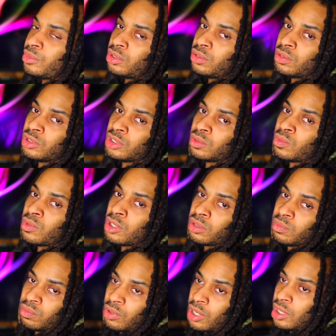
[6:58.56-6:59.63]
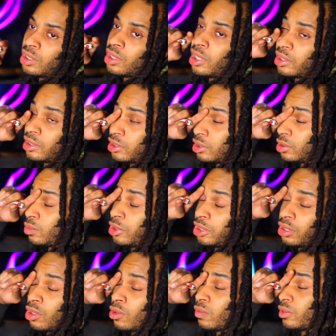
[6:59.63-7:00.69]
be doing some work probably like this
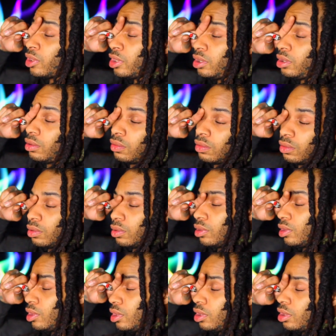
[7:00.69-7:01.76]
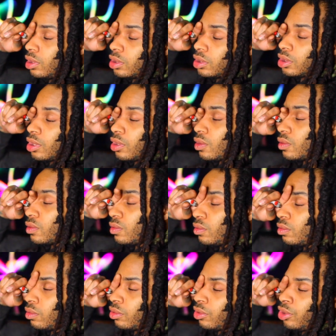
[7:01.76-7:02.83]
week, hopefully. Mm. So,
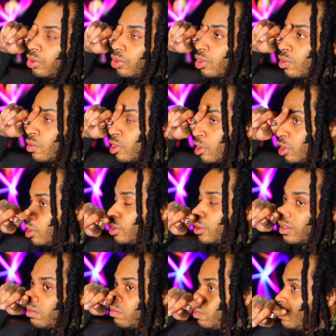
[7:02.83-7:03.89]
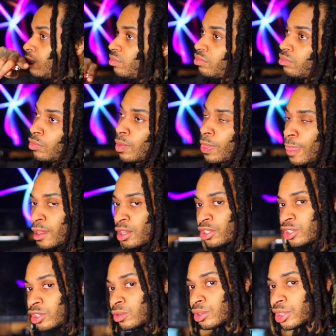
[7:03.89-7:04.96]
you know, uh, Hood